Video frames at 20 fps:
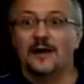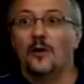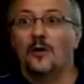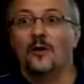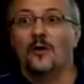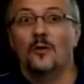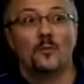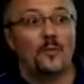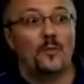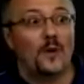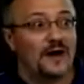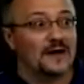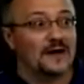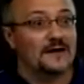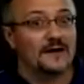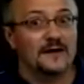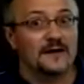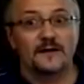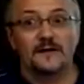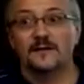
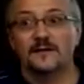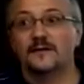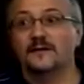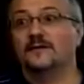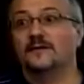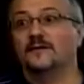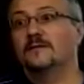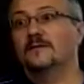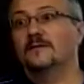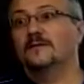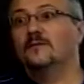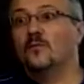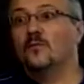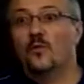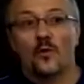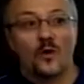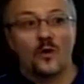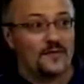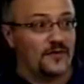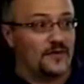But
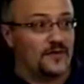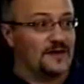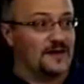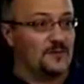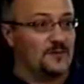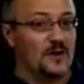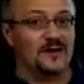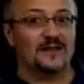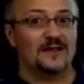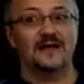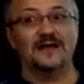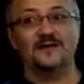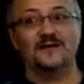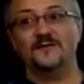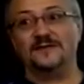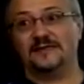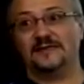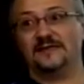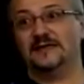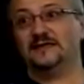one thing about
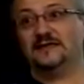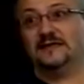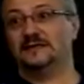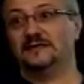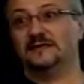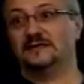glyphosate is,